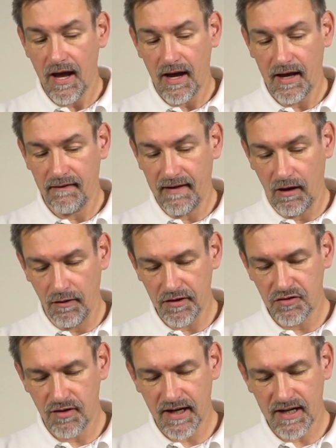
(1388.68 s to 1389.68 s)
And now the
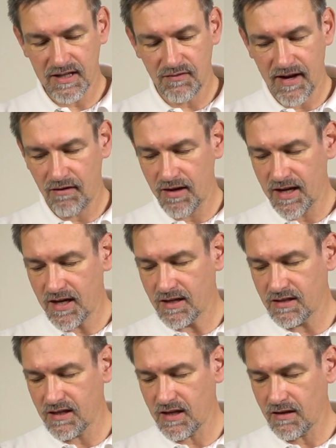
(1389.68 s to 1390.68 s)
trick is very
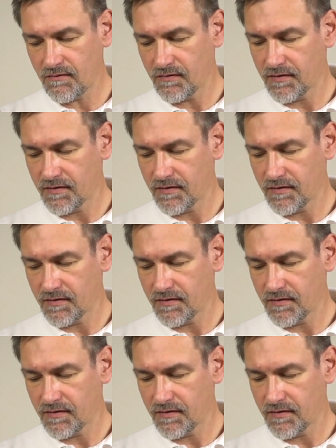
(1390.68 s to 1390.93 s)
easy.